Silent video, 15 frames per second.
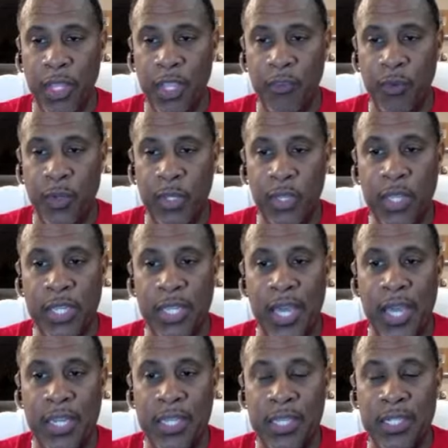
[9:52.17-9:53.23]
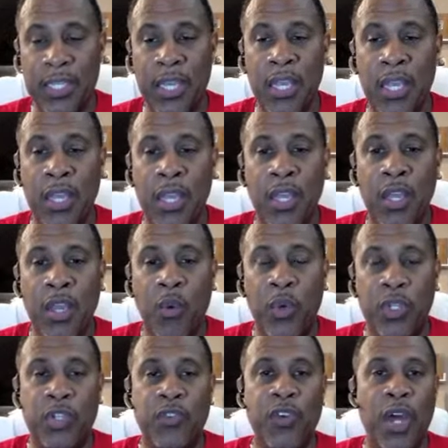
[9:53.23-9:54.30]
we look at it,
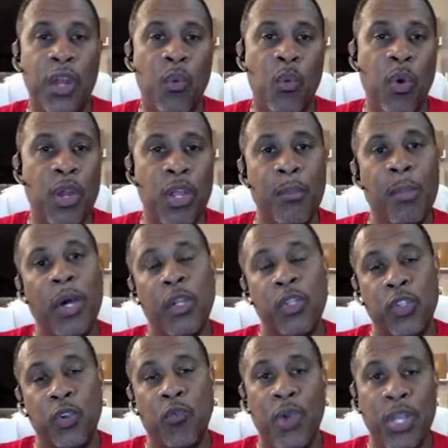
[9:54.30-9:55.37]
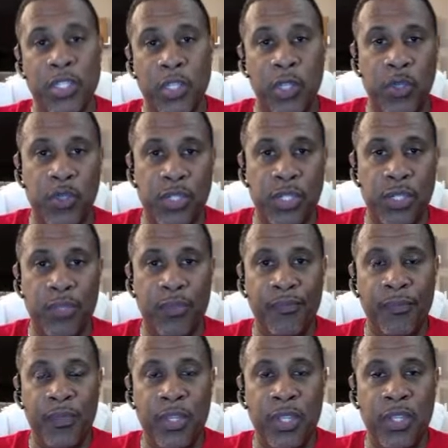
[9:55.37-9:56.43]
what you've got to worry about is your resolution.
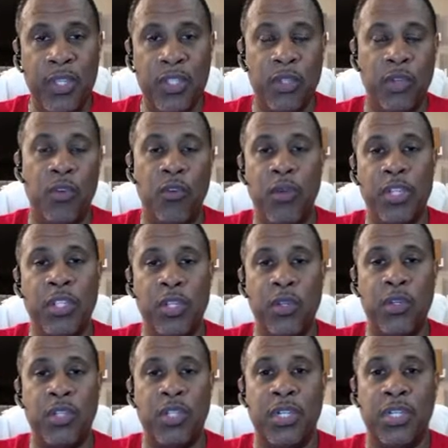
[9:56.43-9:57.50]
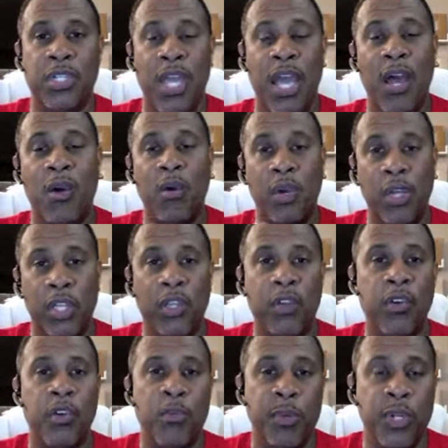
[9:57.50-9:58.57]
So your resolution is how clear
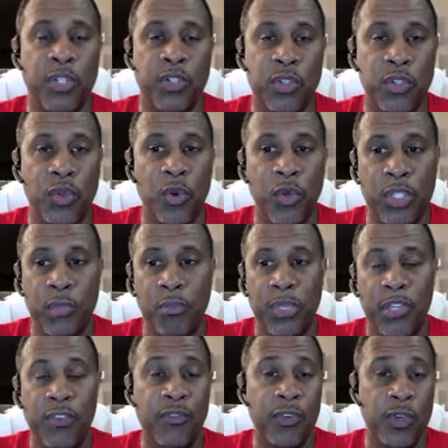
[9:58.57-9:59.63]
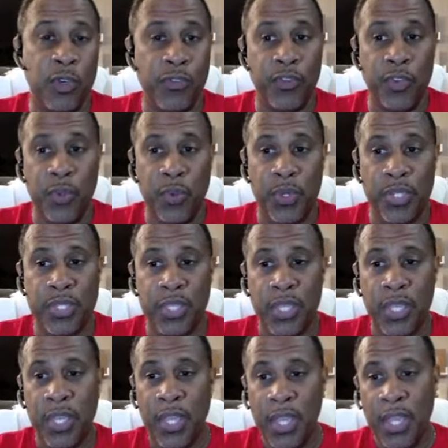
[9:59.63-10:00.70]
your picture is going to be for your viewers.
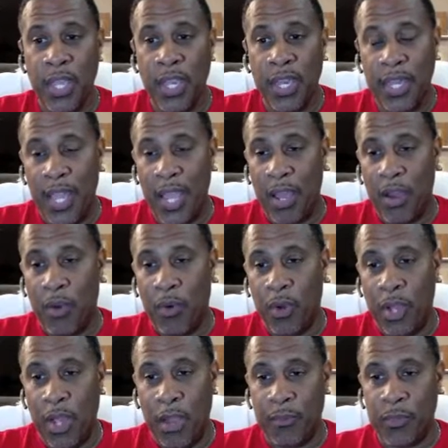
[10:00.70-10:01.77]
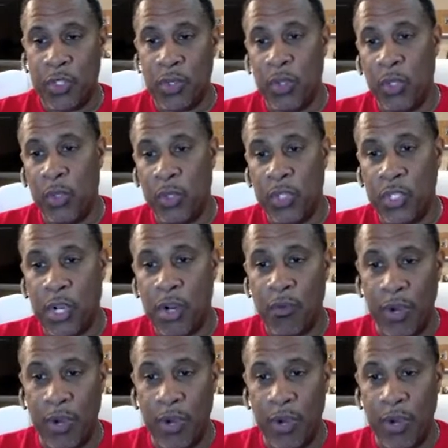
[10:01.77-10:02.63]
Now, I'm showing you a chart right